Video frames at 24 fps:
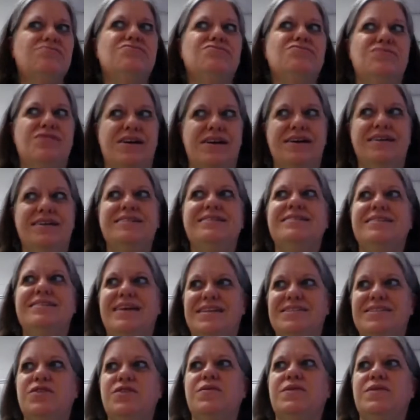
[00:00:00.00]
Right.
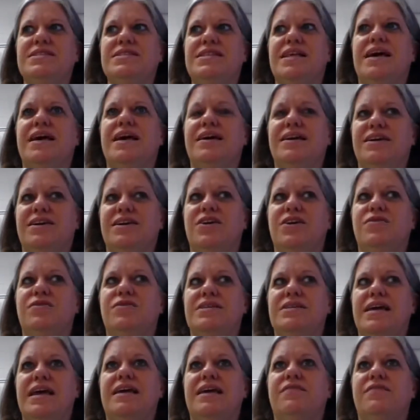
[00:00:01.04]
And so he's like, you know,
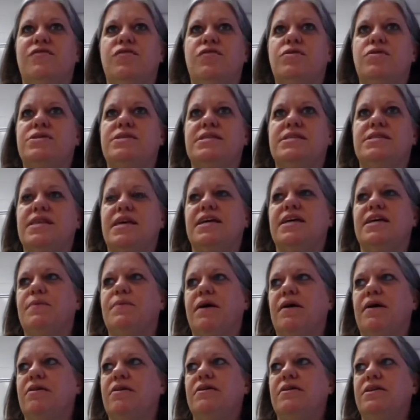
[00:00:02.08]
and of course he's thinking
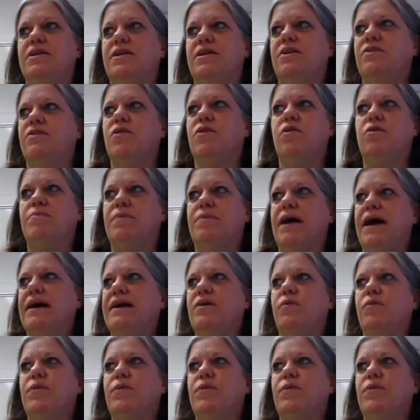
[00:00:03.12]
about it, you know, going back.